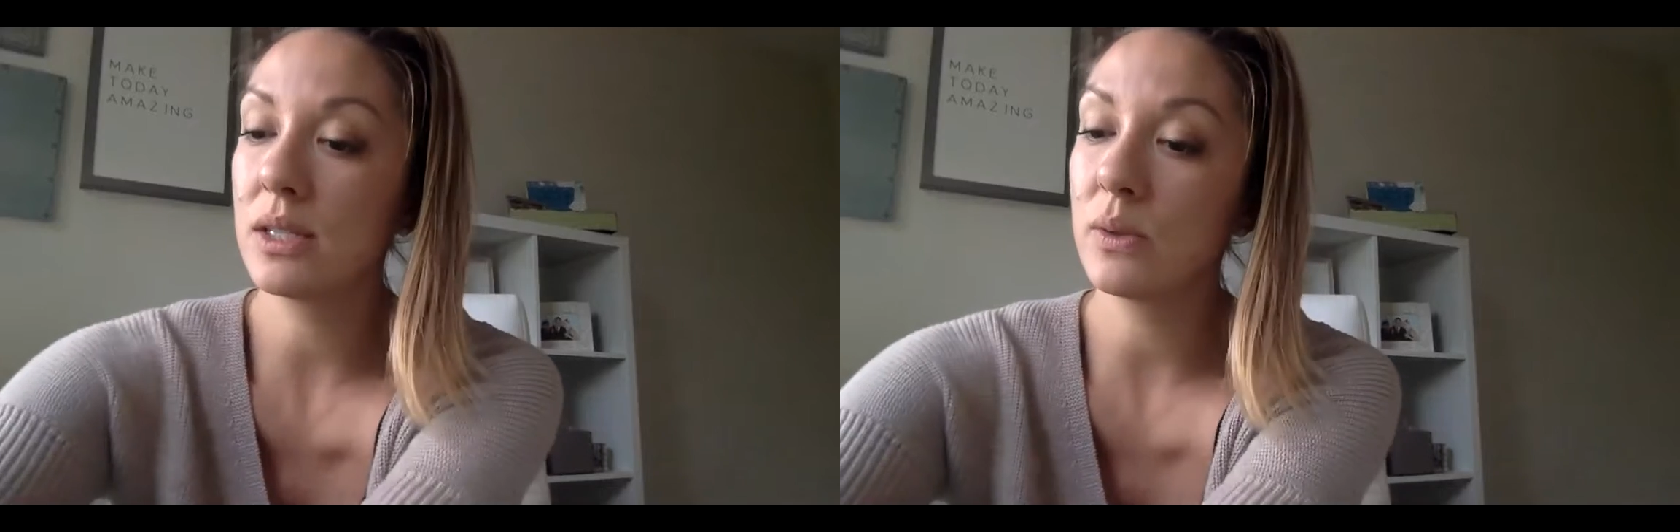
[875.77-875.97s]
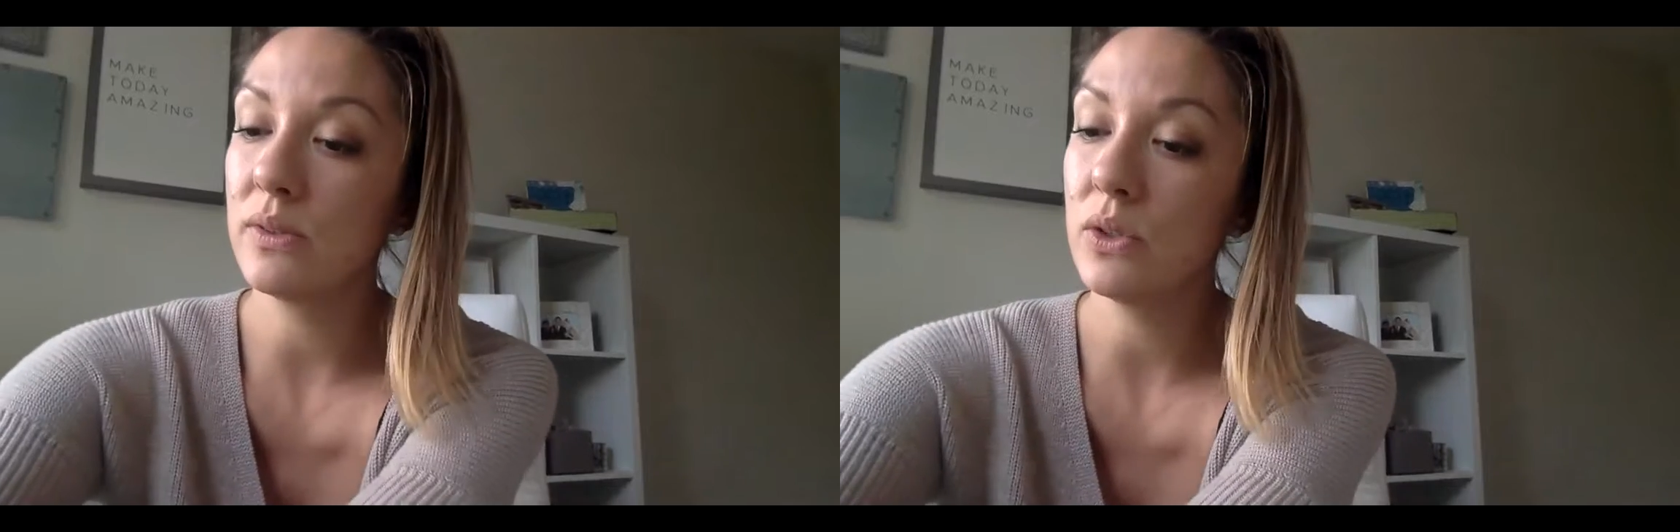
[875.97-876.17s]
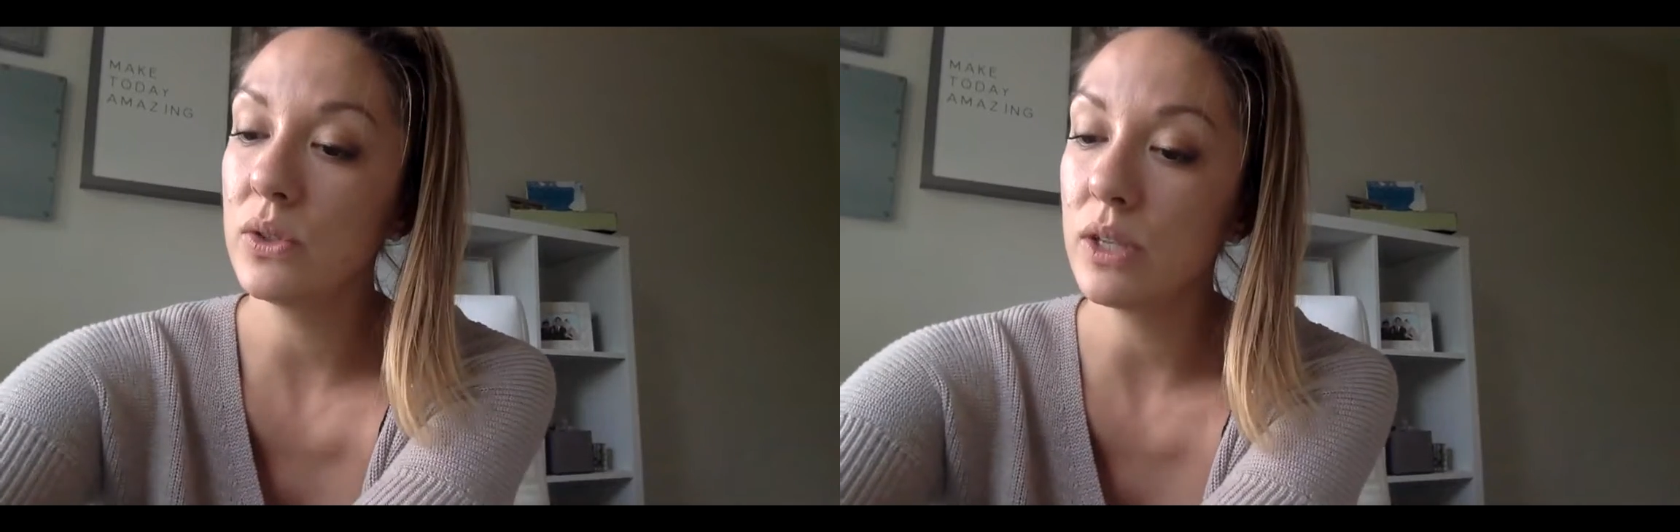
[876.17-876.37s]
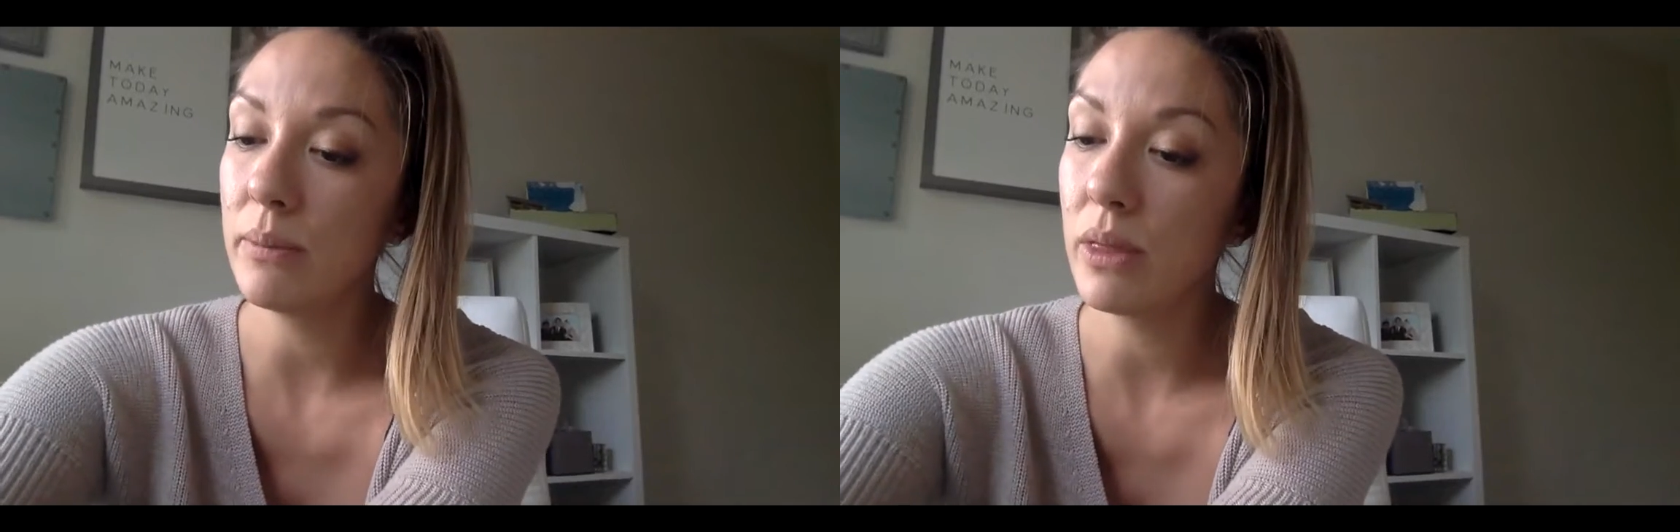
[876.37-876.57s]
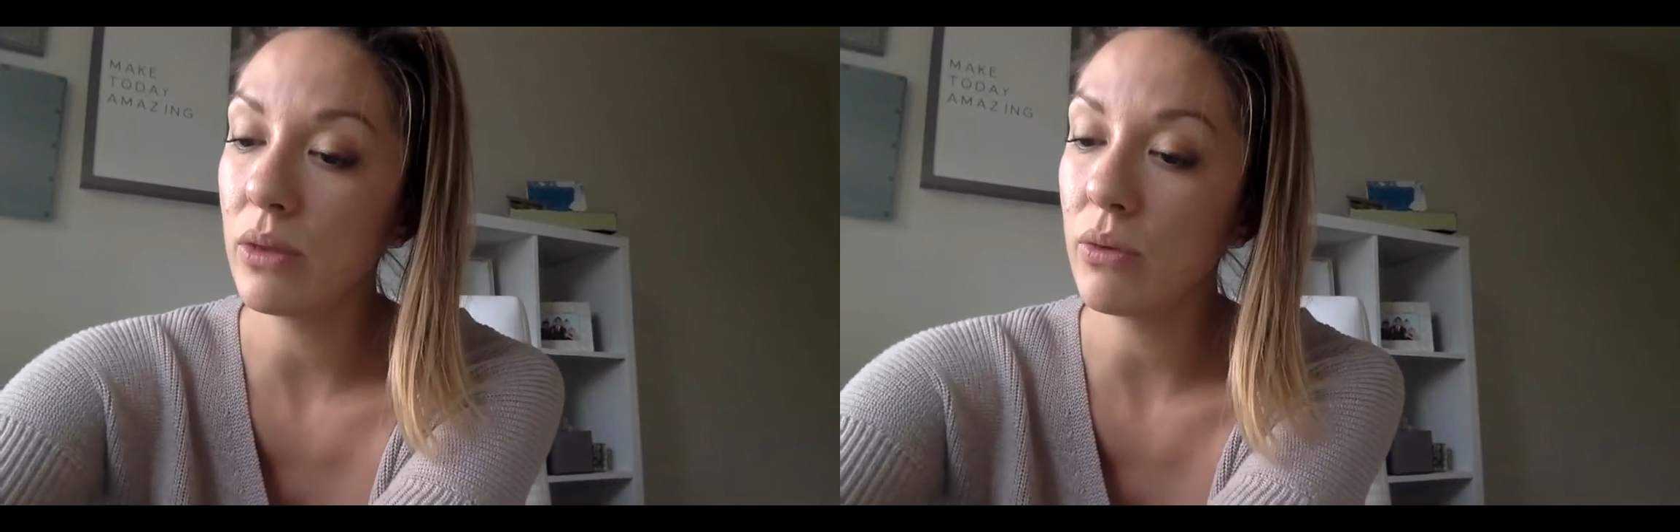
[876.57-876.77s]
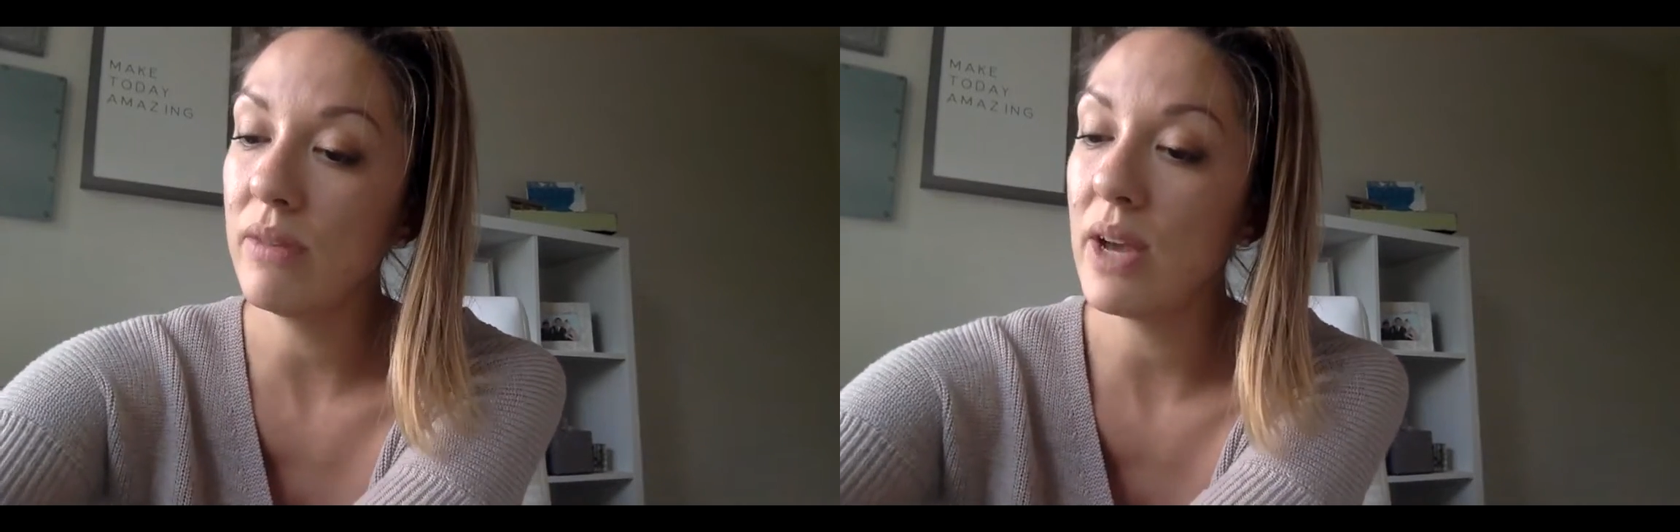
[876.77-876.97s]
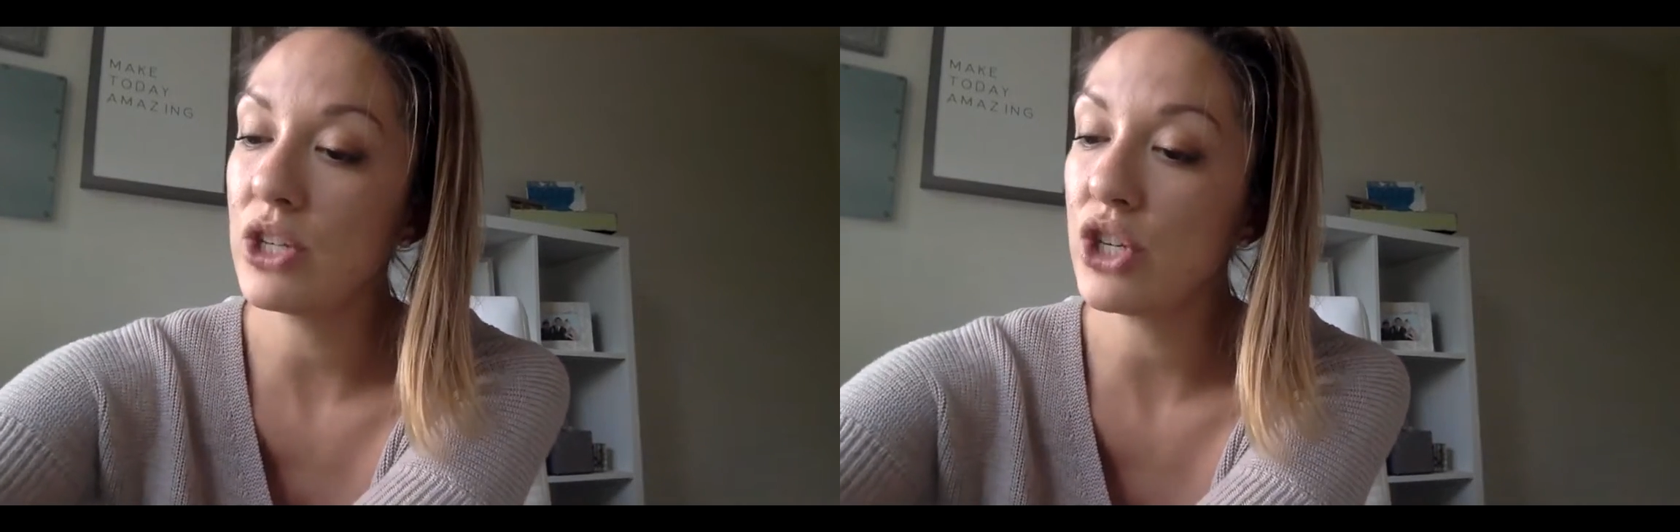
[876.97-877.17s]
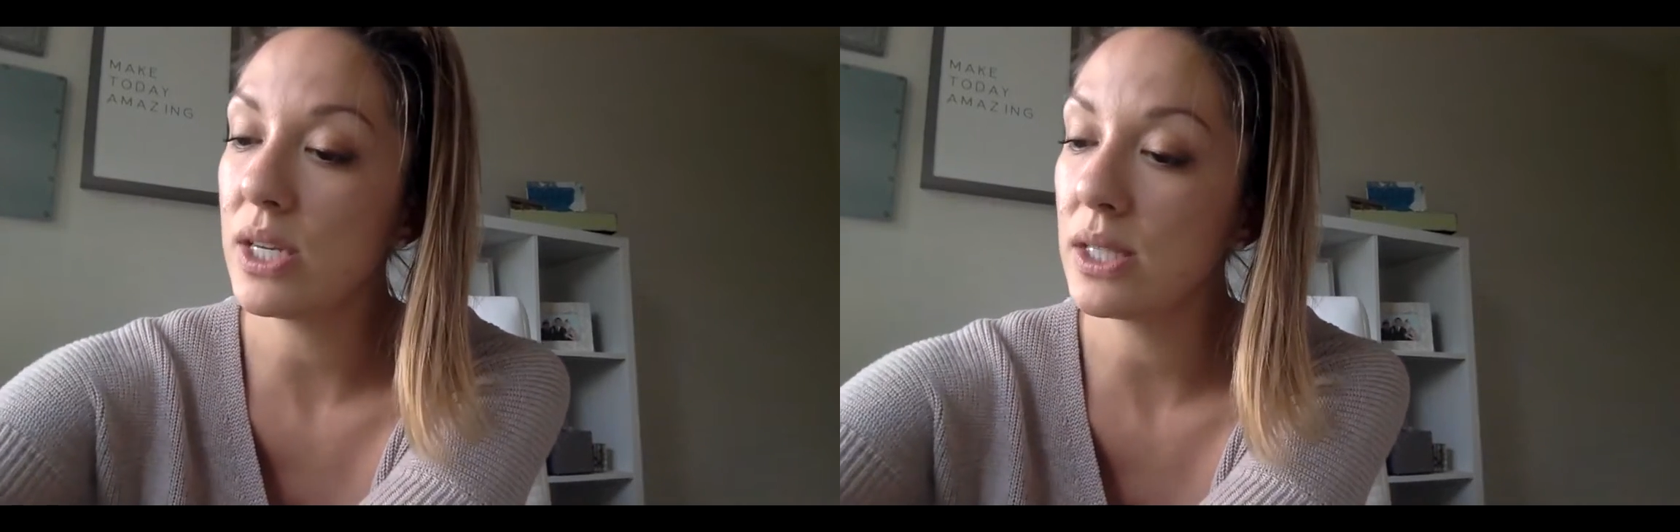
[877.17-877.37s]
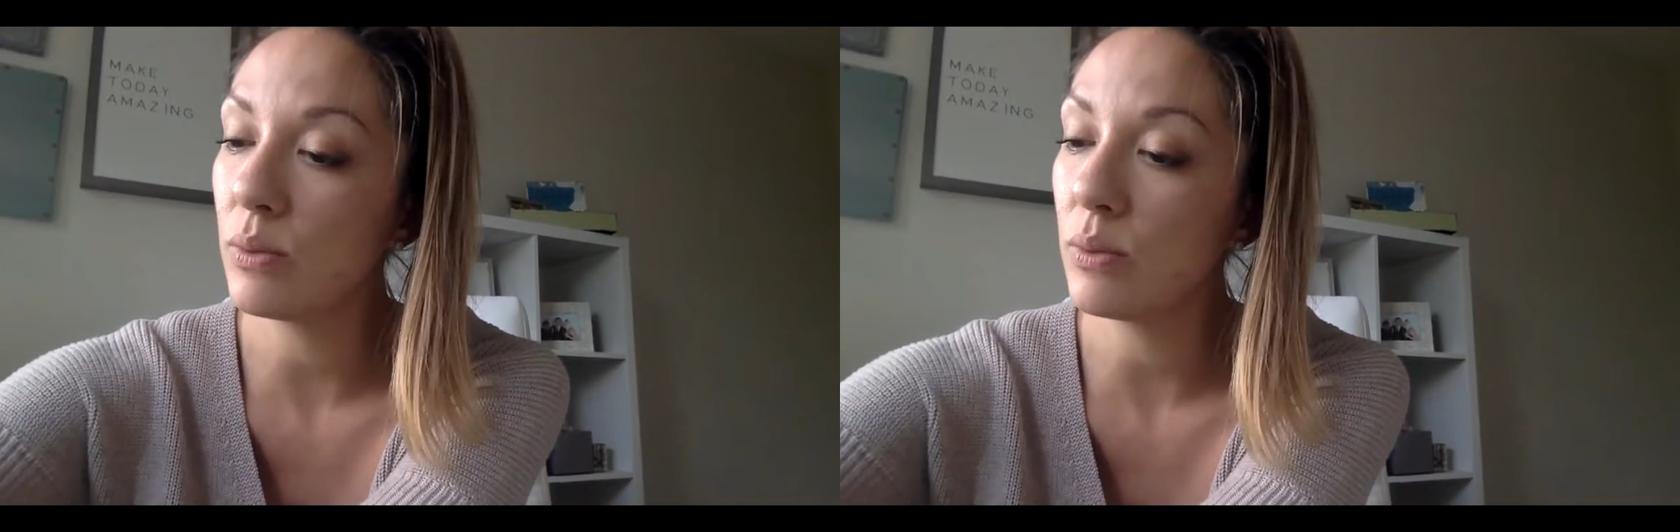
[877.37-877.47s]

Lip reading: So we've used up 3 veggies.